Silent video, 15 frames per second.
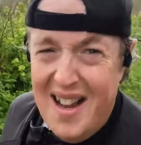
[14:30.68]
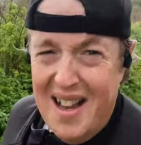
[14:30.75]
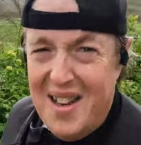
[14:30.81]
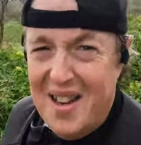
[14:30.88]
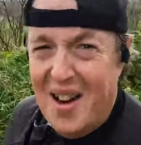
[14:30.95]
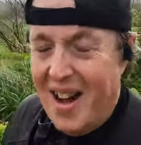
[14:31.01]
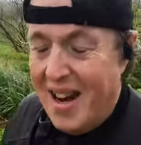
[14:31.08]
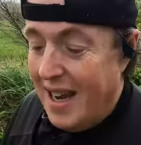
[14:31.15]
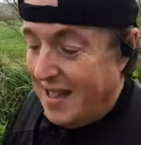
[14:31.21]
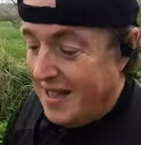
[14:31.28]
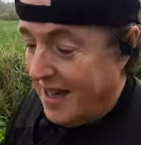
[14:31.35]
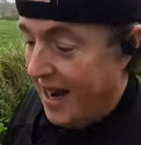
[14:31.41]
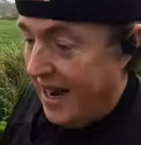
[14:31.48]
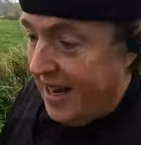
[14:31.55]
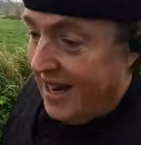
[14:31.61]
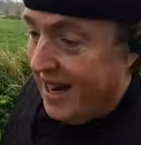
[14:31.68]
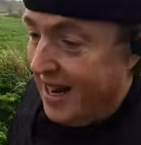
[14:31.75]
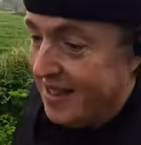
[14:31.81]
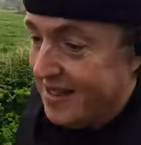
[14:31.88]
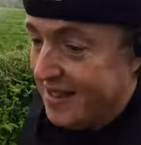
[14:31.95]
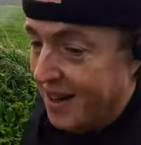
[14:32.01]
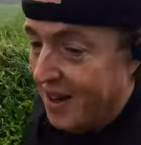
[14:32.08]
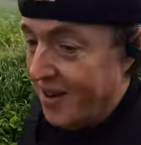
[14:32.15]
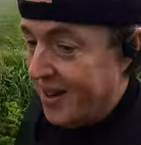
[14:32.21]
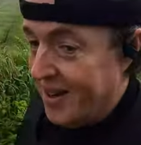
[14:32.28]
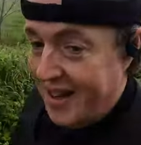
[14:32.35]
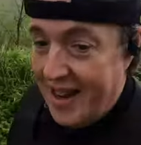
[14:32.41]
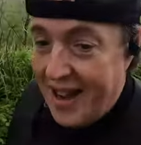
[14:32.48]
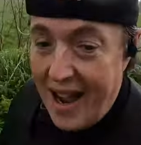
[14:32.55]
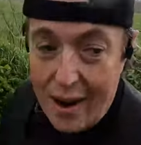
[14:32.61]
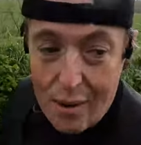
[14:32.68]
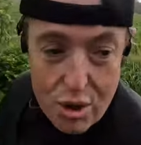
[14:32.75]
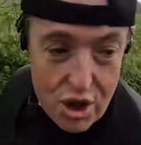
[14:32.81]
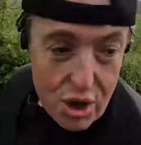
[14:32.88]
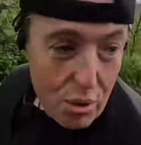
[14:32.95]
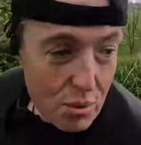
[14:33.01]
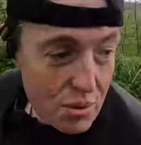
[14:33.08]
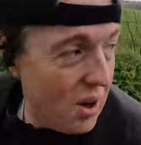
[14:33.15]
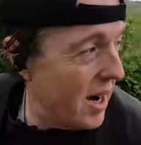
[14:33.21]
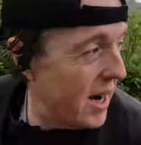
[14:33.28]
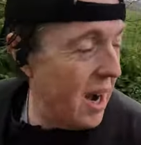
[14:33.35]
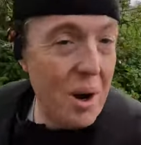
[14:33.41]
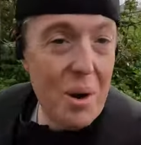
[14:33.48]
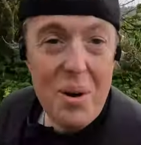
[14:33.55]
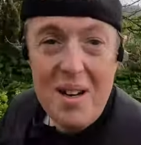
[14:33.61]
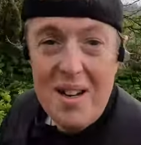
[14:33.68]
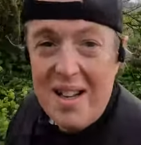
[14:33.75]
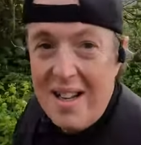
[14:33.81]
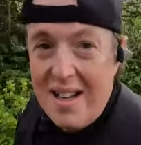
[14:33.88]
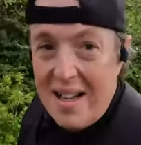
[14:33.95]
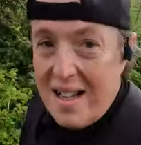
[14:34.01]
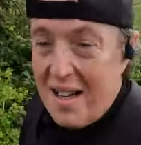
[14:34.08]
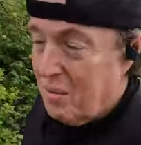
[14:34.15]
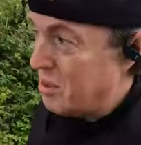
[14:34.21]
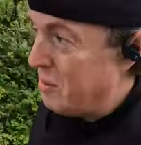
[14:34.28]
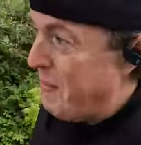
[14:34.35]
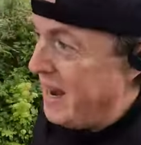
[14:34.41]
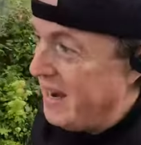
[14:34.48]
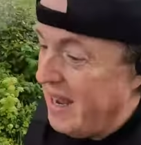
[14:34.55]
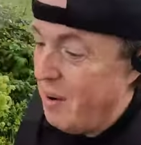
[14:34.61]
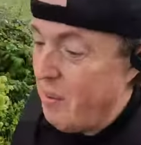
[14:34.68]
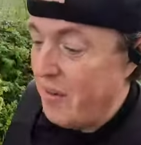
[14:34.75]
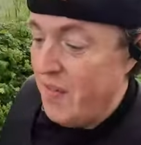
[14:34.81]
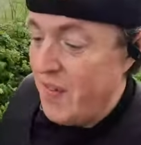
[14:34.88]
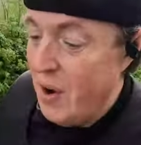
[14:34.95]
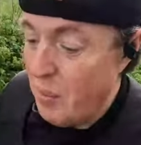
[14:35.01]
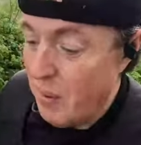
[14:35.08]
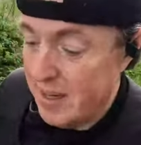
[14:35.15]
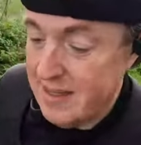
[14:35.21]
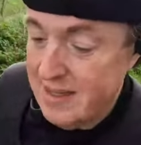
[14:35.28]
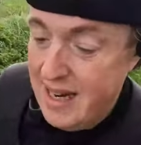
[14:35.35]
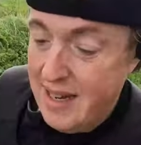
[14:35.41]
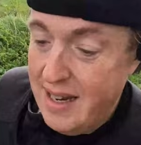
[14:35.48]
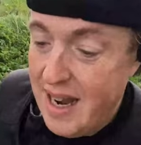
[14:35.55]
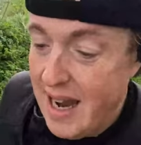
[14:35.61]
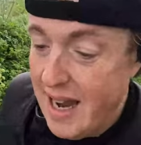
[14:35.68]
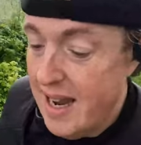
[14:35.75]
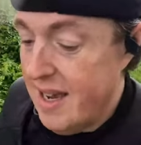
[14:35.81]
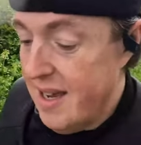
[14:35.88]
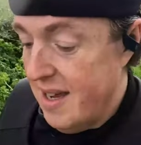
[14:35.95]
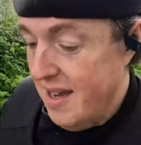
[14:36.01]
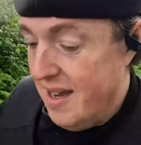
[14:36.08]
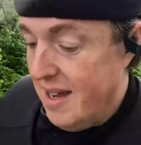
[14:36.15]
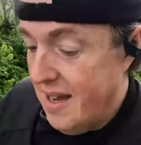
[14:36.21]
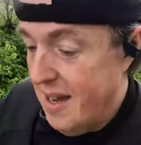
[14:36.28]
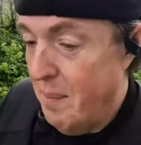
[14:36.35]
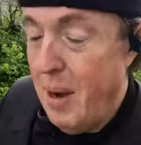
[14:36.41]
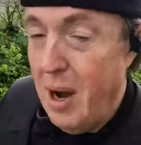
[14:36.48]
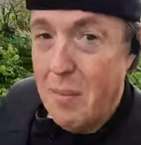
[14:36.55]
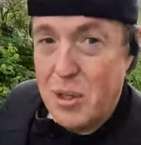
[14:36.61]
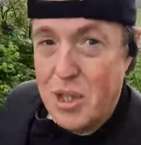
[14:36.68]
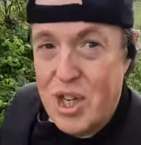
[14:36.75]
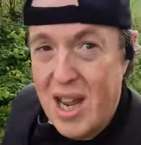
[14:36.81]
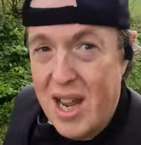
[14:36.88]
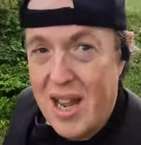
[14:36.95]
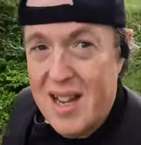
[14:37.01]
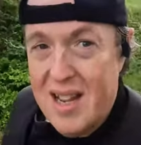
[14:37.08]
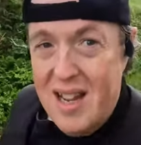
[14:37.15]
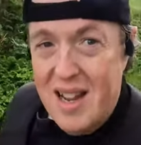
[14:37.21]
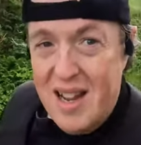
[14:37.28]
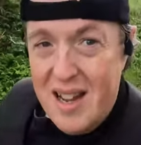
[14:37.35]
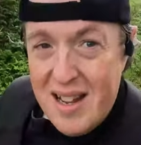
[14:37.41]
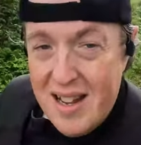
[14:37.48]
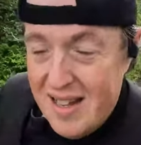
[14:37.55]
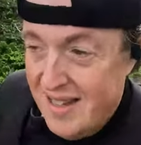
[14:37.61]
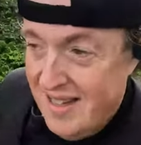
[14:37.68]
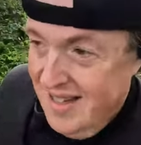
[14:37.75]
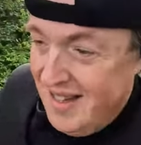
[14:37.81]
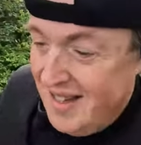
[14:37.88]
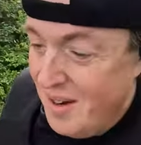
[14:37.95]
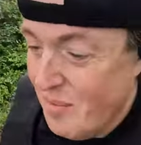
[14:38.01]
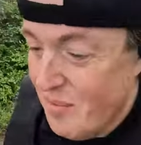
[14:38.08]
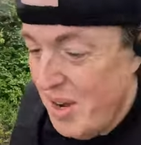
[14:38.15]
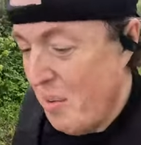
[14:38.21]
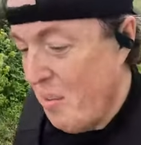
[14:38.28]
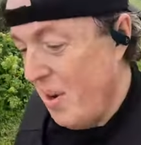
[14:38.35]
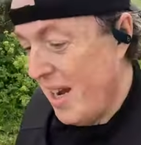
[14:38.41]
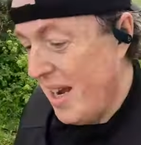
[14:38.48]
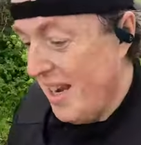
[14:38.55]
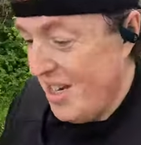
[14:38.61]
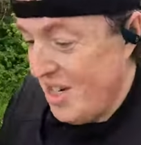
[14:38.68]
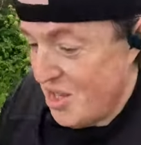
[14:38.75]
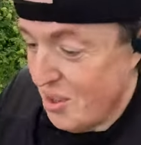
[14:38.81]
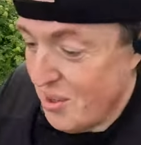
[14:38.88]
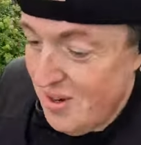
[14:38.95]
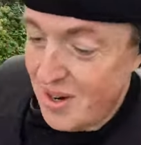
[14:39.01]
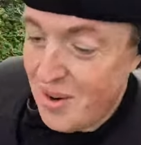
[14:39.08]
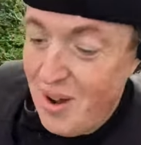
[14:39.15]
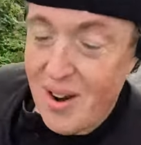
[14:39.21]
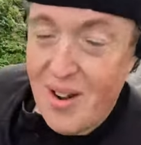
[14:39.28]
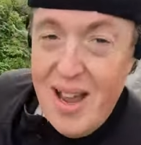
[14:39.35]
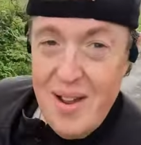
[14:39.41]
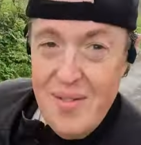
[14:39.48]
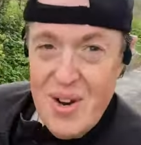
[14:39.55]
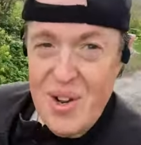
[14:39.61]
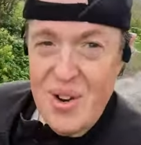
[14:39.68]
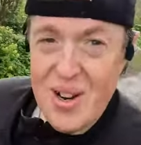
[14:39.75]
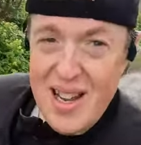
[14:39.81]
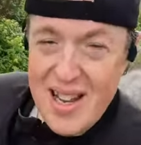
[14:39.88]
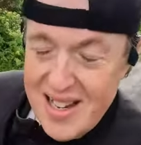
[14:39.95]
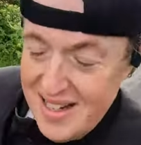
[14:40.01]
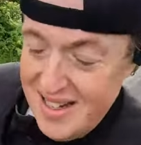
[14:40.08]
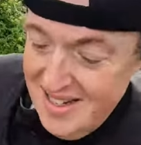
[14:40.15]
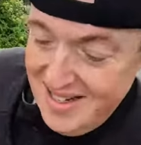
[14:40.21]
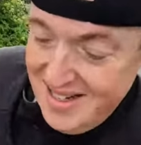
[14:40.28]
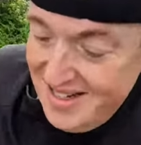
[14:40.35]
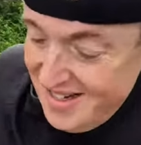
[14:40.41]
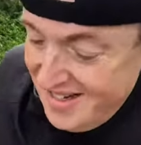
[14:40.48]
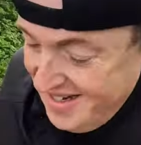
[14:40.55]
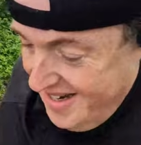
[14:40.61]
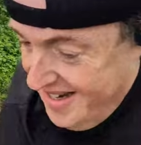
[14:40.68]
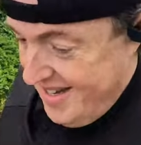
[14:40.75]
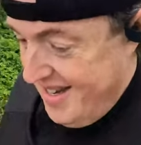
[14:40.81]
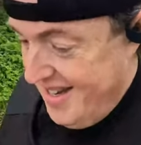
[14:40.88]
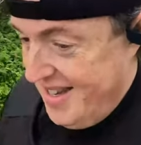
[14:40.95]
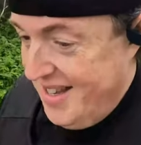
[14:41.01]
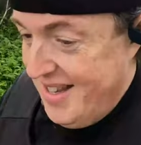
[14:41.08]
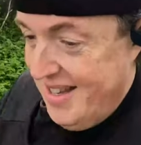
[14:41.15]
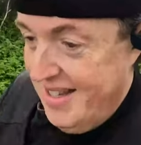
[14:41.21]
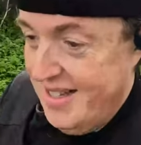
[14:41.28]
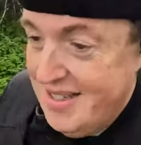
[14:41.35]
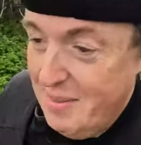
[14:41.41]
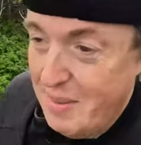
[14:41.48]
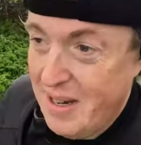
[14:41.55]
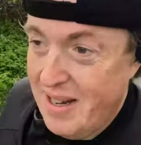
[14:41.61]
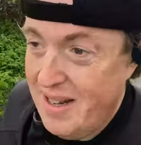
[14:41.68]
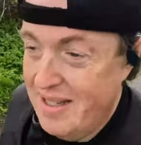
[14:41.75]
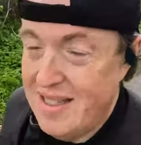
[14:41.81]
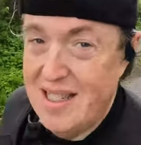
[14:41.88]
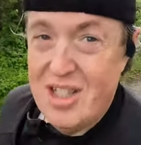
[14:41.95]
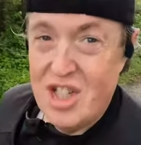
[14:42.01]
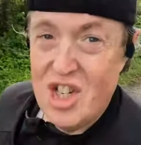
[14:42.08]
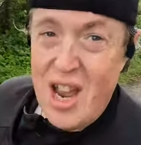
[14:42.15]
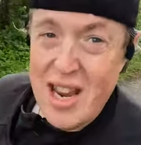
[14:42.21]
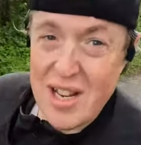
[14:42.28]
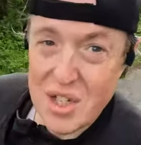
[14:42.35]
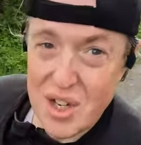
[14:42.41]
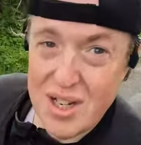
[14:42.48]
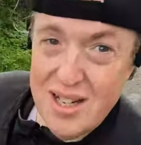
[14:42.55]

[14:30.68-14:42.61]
and that I need to get it cut. So how short do I go will depend how I feel when I sit in the barber's chair. I don't really want to cut it short. I quite like having long hair. Something, it's just a change.